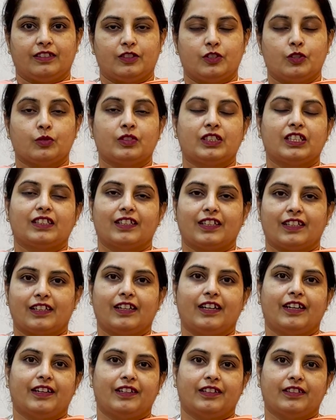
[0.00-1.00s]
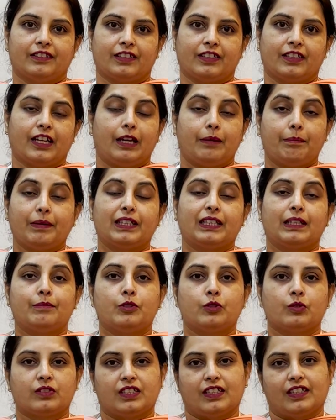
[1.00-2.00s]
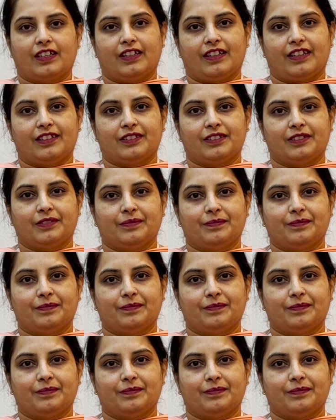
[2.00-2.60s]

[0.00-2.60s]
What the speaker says: choosing their career, helping them choose their career.